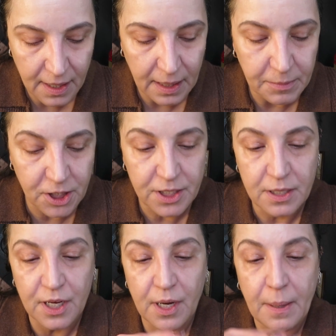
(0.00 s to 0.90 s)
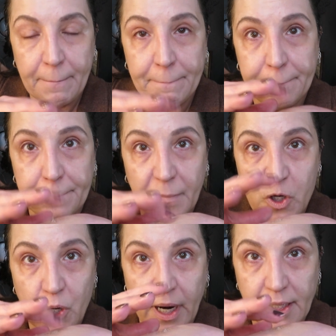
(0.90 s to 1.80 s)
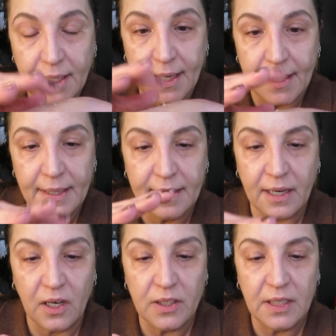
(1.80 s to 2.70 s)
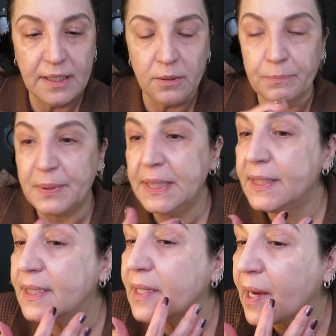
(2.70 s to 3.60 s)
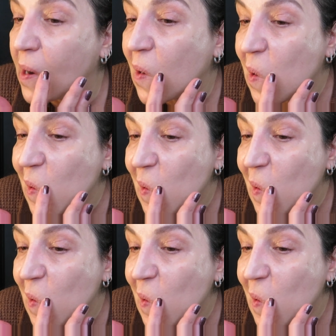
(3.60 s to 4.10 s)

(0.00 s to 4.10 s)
I'm just trying to get all the little beads in there